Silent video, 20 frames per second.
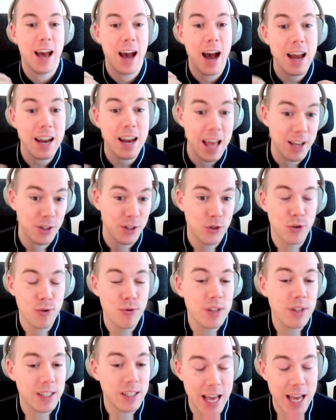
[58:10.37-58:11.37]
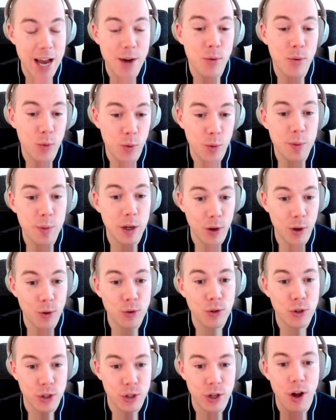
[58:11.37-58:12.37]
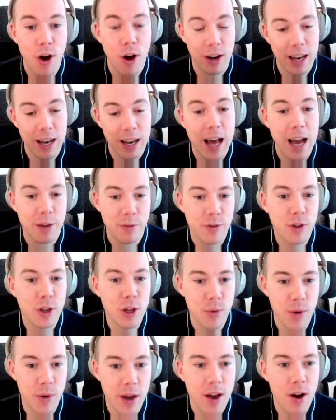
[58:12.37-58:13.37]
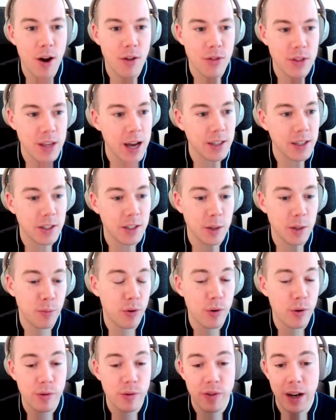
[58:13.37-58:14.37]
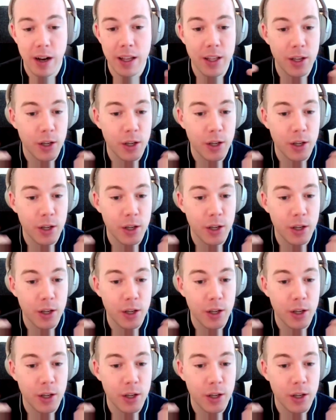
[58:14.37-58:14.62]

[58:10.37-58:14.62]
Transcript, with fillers: at Estro this year, we will be launching our live QA on the IC profiler.